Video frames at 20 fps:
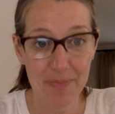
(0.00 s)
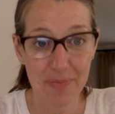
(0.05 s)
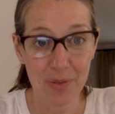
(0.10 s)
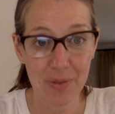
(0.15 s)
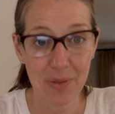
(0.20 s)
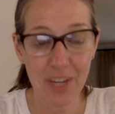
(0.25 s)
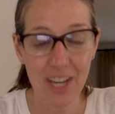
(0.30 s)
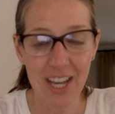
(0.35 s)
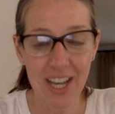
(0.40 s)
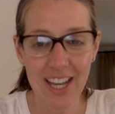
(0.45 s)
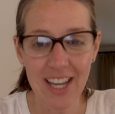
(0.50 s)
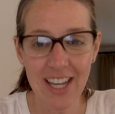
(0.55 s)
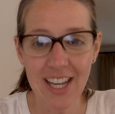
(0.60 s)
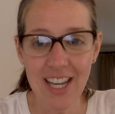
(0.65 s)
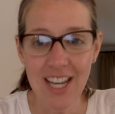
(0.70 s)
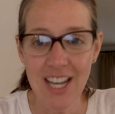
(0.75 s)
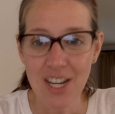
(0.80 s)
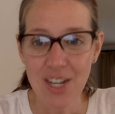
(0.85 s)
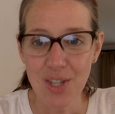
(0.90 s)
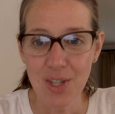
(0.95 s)
Okay,
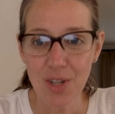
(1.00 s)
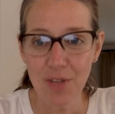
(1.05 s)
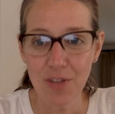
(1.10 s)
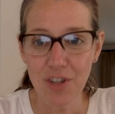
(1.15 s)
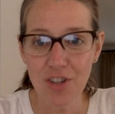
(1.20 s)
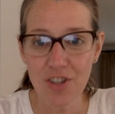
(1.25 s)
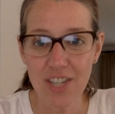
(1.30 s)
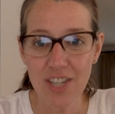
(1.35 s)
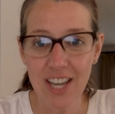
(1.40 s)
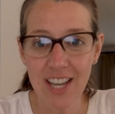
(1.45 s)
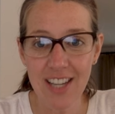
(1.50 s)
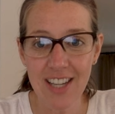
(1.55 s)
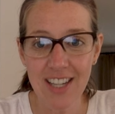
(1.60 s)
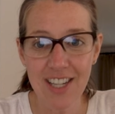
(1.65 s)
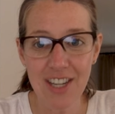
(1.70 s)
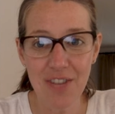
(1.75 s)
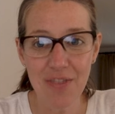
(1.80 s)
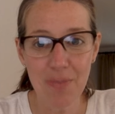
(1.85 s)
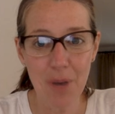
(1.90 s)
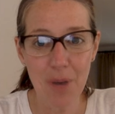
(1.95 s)
so if you're done and
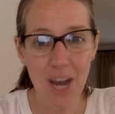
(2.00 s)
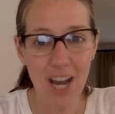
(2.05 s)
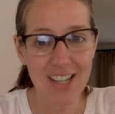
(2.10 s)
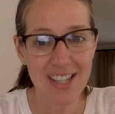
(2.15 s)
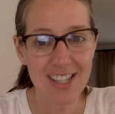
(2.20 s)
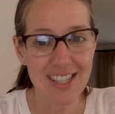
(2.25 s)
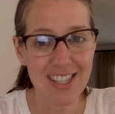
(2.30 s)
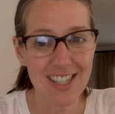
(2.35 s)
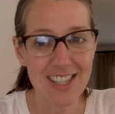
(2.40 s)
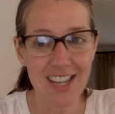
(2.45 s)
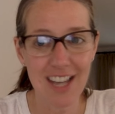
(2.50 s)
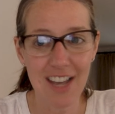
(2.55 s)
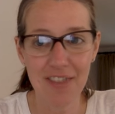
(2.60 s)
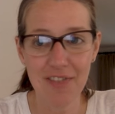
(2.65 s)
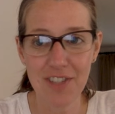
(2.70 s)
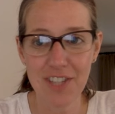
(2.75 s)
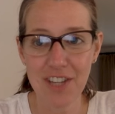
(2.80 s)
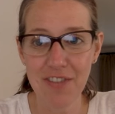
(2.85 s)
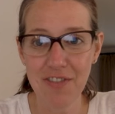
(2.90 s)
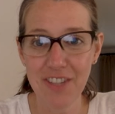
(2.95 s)
you've practiced enough
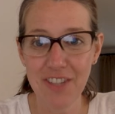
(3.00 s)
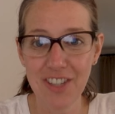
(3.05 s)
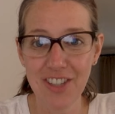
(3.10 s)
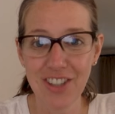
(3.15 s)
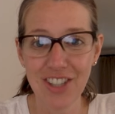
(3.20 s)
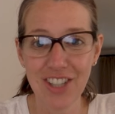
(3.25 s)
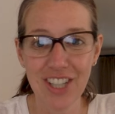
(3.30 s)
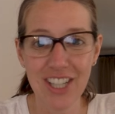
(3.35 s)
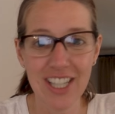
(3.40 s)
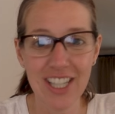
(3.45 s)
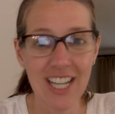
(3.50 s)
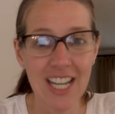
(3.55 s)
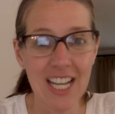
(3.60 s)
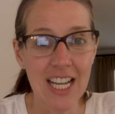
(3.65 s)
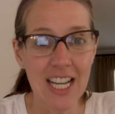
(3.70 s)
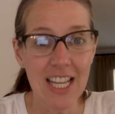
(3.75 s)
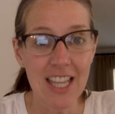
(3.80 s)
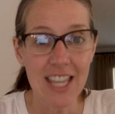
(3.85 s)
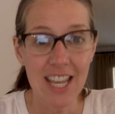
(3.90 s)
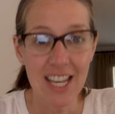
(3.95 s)
and you feel good,
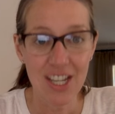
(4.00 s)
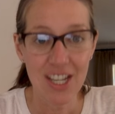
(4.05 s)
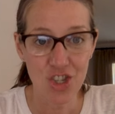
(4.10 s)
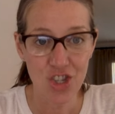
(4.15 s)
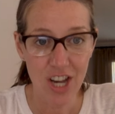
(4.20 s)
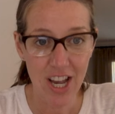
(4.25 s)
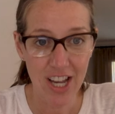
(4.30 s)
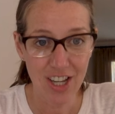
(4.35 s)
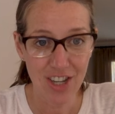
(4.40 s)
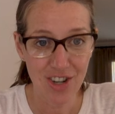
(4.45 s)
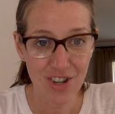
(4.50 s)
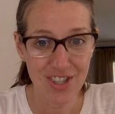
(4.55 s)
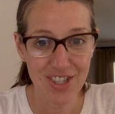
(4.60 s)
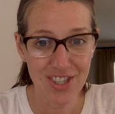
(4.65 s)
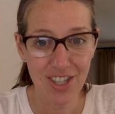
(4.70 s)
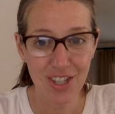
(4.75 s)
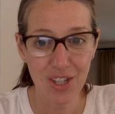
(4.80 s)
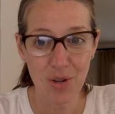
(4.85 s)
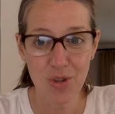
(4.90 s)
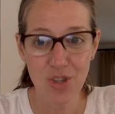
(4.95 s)
then check your
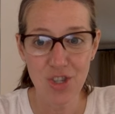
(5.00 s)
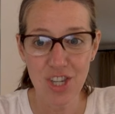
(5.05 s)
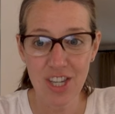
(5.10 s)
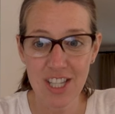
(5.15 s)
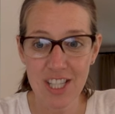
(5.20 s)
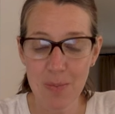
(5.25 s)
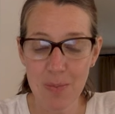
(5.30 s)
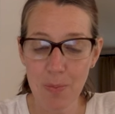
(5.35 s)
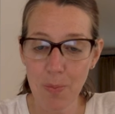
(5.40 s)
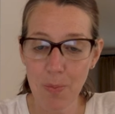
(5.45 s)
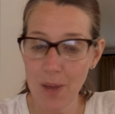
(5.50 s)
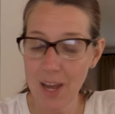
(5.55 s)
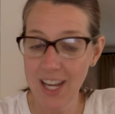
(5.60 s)
solutions.